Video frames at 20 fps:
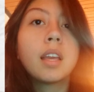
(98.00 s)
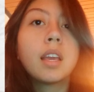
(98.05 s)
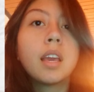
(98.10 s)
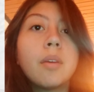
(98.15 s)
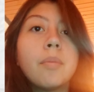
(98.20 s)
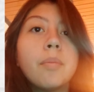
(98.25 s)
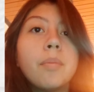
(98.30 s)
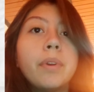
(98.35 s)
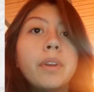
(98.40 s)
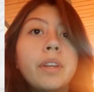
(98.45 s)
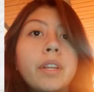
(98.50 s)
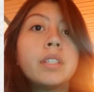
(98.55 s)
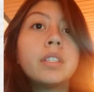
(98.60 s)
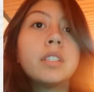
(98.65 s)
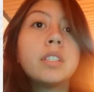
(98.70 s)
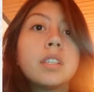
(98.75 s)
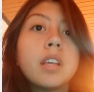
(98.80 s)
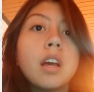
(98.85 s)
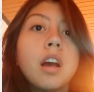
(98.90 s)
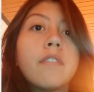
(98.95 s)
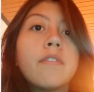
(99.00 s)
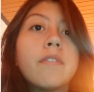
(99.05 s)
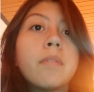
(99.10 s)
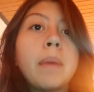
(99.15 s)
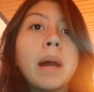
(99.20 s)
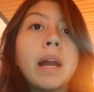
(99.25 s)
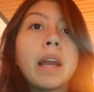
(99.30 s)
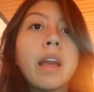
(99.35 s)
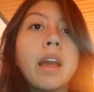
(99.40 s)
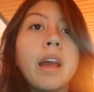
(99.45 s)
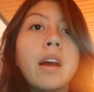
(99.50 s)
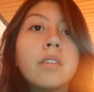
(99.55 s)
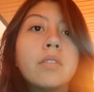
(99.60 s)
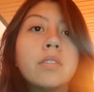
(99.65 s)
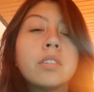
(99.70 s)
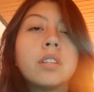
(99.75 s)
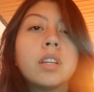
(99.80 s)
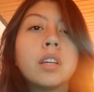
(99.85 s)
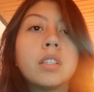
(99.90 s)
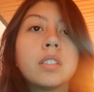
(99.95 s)
Components of
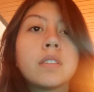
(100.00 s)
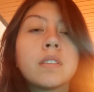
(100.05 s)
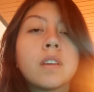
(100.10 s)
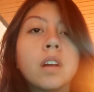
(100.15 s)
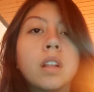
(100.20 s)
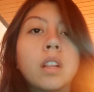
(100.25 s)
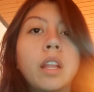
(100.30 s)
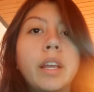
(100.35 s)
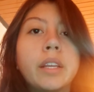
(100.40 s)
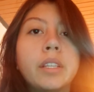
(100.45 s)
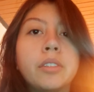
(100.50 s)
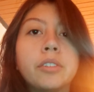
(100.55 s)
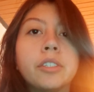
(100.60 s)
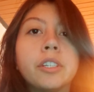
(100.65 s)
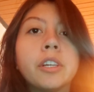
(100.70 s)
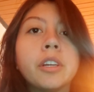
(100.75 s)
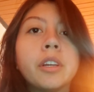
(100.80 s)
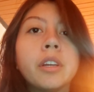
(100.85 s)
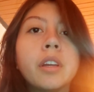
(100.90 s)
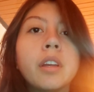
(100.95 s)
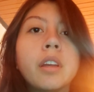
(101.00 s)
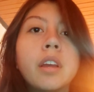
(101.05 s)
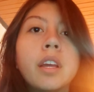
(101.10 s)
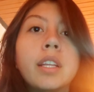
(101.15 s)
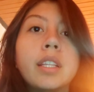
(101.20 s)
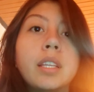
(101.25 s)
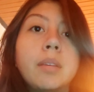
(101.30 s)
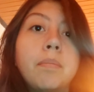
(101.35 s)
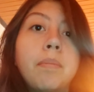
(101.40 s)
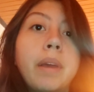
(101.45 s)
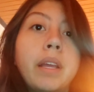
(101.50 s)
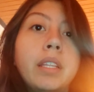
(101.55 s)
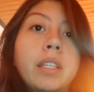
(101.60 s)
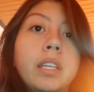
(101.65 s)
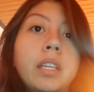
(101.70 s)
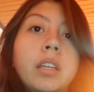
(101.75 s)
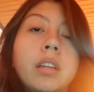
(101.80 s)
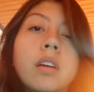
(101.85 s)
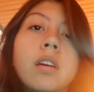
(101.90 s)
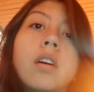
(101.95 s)
baghouse dust collector.
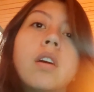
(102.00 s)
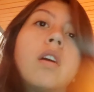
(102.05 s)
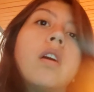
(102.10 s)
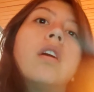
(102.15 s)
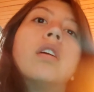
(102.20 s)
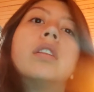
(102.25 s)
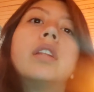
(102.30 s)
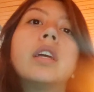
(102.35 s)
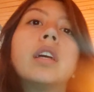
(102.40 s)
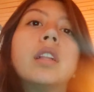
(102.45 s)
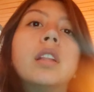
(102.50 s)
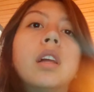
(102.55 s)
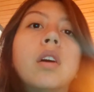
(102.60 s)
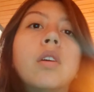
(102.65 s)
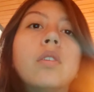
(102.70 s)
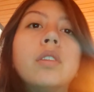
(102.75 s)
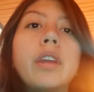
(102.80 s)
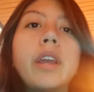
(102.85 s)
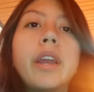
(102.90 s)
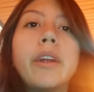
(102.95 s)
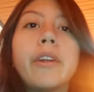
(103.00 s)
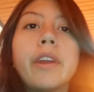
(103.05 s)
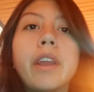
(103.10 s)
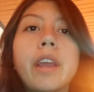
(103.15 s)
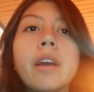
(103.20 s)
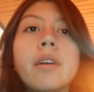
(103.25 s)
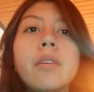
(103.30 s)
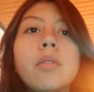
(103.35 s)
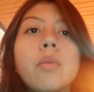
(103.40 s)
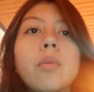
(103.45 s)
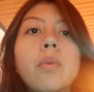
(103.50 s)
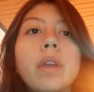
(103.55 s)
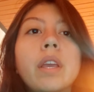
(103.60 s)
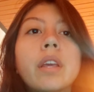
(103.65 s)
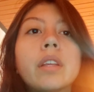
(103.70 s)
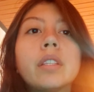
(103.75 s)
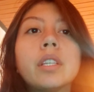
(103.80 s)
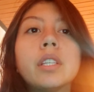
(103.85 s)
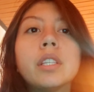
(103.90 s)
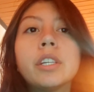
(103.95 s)
Depending on the cloth area, we
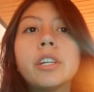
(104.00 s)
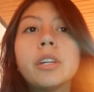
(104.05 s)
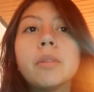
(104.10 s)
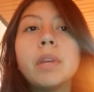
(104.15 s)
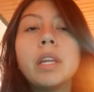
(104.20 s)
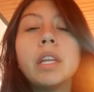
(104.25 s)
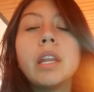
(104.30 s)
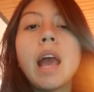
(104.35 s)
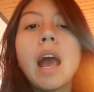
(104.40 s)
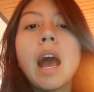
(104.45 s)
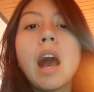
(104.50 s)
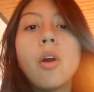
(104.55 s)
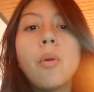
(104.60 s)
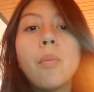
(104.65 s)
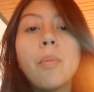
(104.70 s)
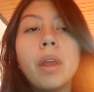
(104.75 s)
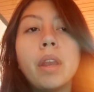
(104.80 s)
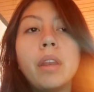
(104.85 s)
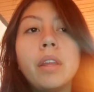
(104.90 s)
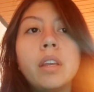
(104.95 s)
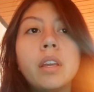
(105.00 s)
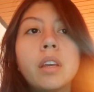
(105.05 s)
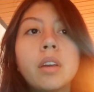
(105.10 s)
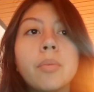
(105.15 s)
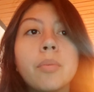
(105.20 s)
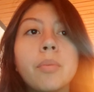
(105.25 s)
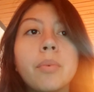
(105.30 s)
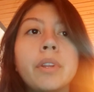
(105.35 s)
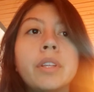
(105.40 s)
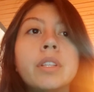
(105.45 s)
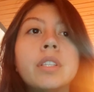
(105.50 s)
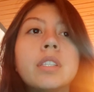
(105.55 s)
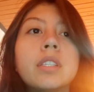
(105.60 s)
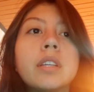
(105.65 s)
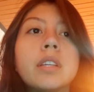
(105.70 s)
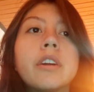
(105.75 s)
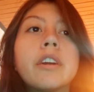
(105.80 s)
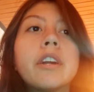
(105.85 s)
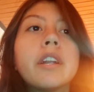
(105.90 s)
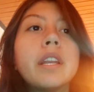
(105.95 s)
can determine how many components
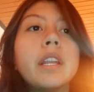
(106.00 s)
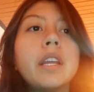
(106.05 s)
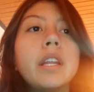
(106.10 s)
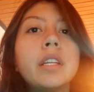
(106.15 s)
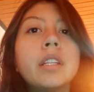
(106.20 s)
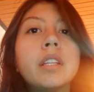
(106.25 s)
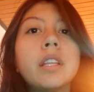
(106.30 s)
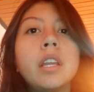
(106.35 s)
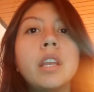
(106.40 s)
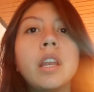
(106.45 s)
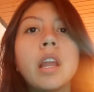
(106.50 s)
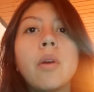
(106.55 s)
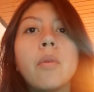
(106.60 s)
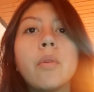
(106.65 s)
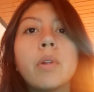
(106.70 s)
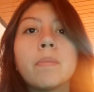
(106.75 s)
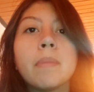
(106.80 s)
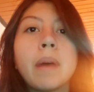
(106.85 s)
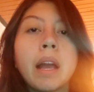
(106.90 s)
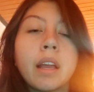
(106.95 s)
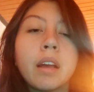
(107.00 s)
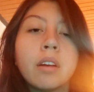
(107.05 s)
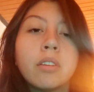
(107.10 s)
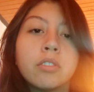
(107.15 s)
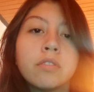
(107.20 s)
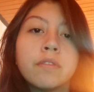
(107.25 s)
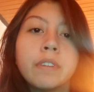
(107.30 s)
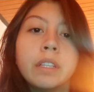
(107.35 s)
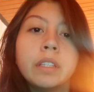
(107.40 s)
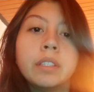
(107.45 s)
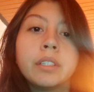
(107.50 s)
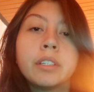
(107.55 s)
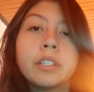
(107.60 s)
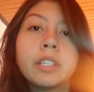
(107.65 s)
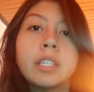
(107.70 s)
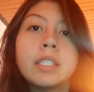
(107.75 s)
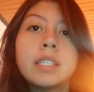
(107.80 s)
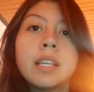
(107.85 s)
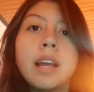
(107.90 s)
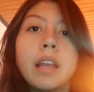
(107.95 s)
are needed in our baghouse filter
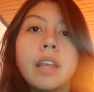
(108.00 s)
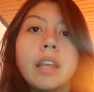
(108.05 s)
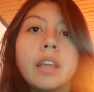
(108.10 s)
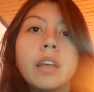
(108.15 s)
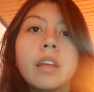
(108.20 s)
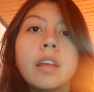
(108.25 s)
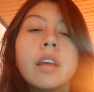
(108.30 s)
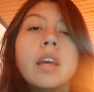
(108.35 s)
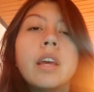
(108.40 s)
design.